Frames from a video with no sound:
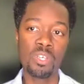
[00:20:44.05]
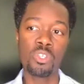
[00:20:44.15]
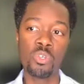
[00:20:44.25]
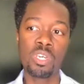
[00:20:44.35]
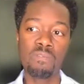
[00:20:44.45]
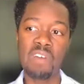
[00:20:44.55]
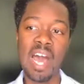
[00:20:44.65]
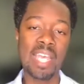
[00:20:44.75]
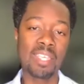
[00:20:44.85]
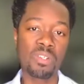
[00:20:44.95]
you could
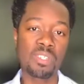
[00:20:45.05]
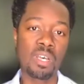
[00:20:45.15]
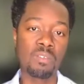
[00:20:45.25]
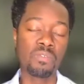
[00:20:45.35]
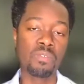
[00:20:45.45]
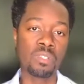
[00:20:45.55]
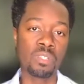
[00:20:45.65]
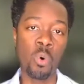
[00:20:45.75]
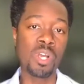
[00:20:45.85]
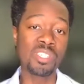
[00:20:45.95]
find yourself
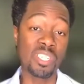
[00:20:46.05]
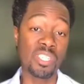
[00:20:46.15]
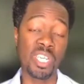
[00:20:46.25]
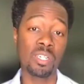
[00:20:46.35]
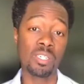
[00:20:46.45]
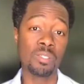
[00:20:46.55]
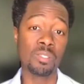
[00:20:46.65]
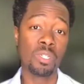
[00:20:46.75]
going to jail